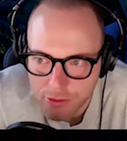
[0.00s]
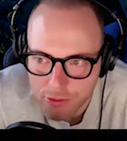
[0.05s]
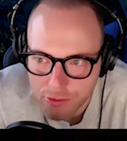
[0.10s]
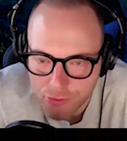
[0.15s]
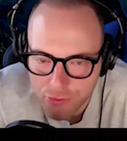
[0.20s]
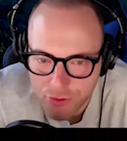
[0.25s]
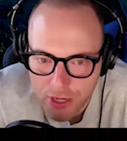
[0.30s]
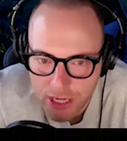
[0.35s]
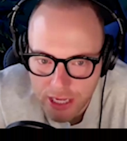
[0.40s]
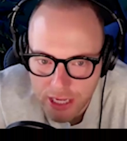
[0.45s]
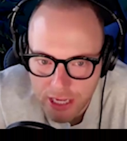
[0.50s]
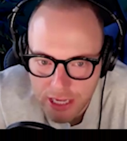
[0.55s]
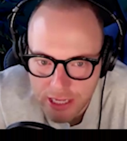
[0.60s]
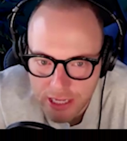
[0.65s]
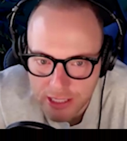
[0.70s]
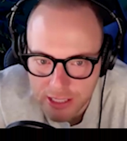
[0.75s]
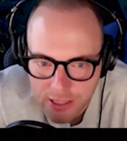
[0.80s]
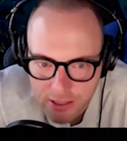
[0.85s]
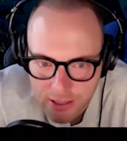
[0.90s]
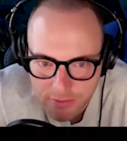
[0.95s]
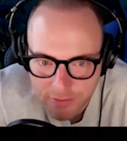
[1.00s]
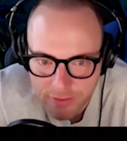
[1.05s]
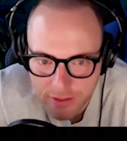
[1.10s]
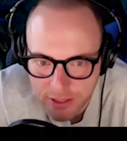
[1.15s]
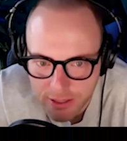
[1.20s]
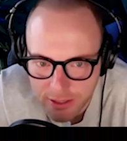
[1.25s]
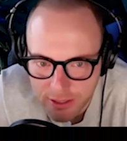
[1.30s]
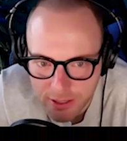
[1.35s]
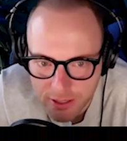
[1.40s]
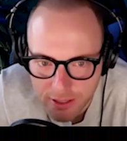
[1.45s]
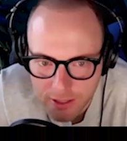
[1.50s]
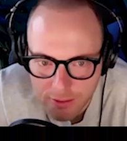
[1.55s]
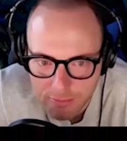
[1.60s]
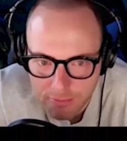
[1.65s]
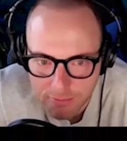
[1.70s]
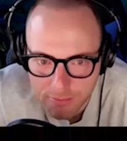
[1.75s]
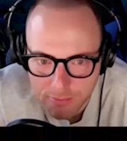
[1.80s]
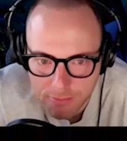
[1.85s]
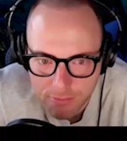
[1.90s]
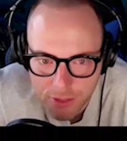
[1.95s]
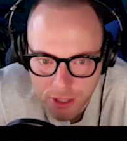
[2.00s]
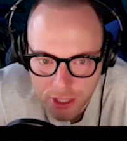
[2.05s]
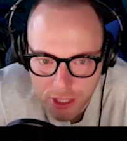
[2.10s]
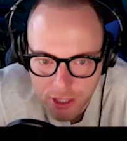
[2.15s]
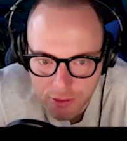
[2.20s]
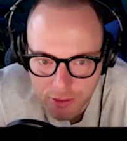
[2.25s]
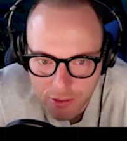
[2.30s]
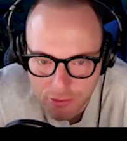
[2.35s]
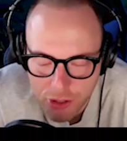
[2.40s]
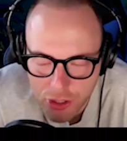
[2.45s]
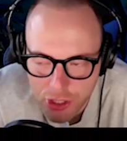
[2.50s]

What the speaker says: greed that